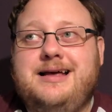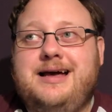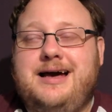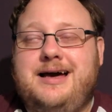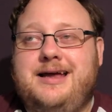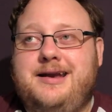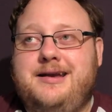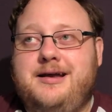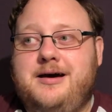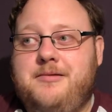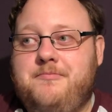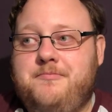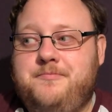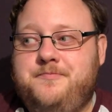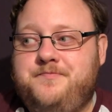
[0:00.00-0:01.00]

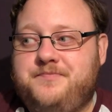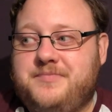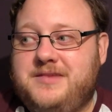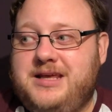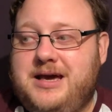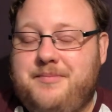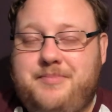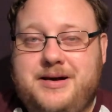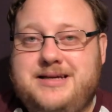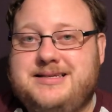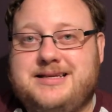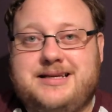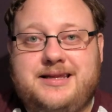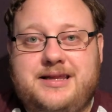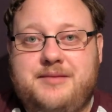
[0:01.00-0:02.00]
And yeah,
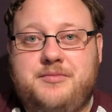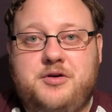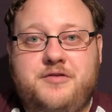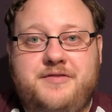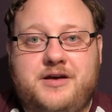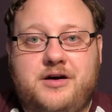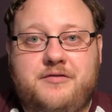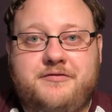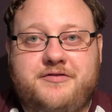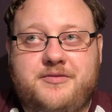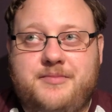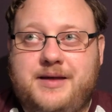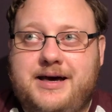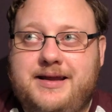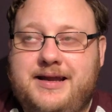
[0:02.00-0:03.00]
basically they're moving on
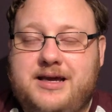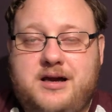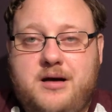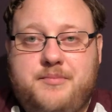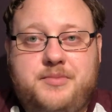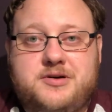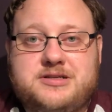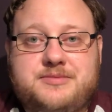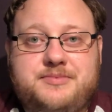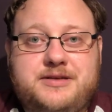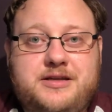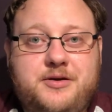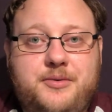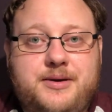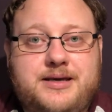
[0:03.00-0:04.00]
from that and they can't possibly
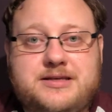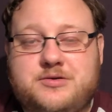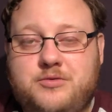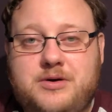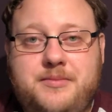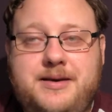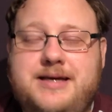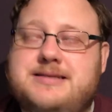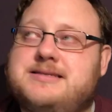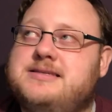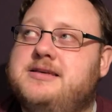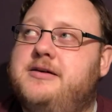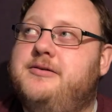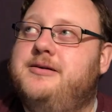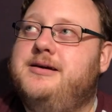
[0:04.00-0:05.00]
do it. It's all a mess.
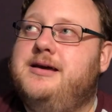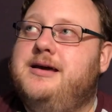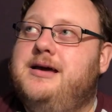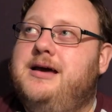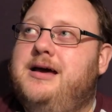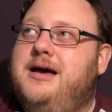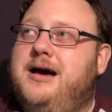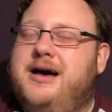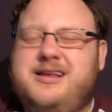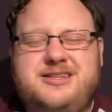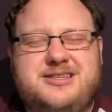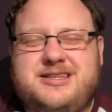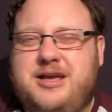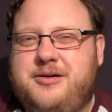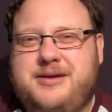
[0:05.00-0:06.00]
So I
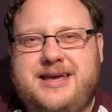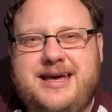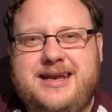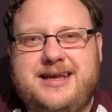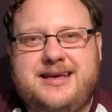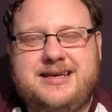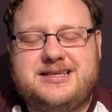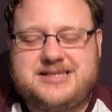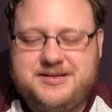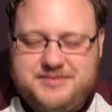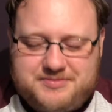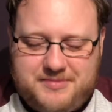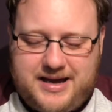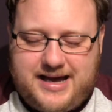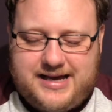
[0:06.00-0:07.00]
just don't get it. It
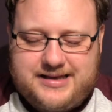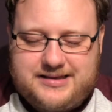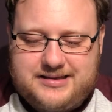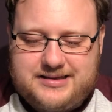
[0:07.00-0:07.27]
seems mad.